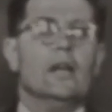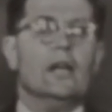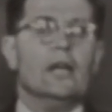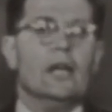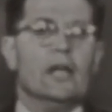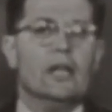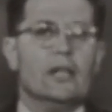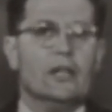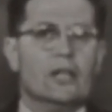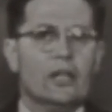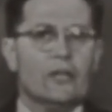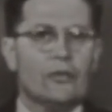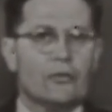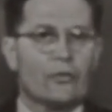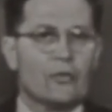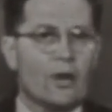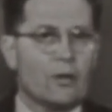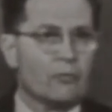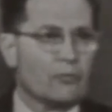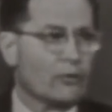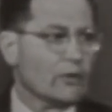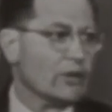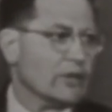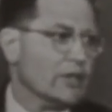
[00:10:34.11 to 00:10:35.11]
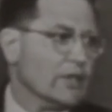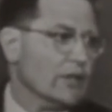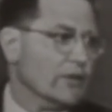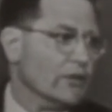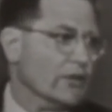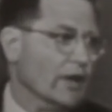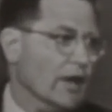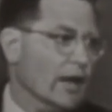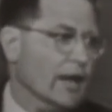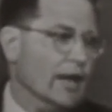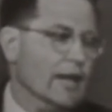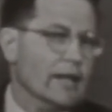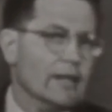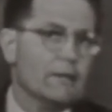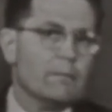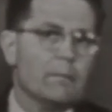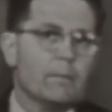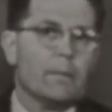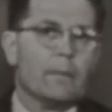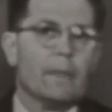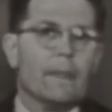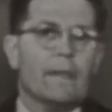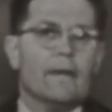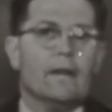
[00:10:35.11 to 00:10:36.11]
In this Rumford design,
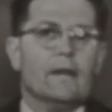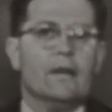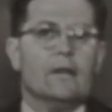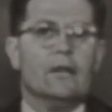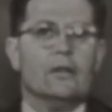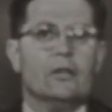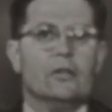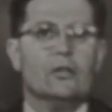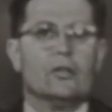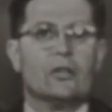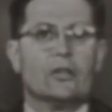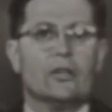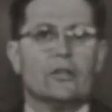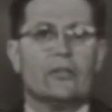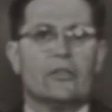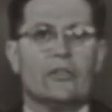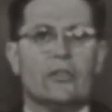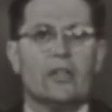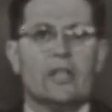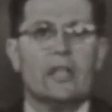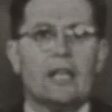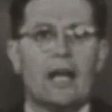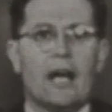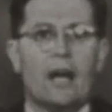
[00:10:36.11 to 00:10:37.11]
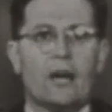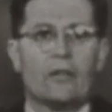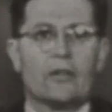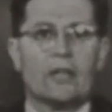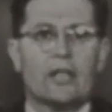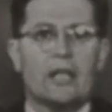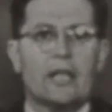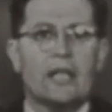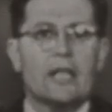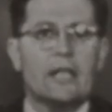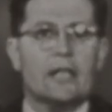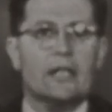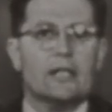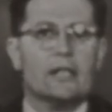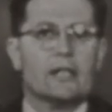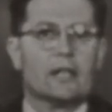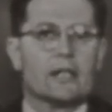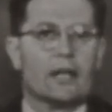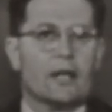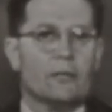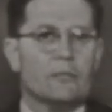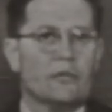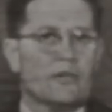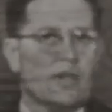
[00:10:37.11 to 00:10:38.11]
you can see how the heat
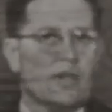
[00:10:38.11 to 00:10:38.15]
comes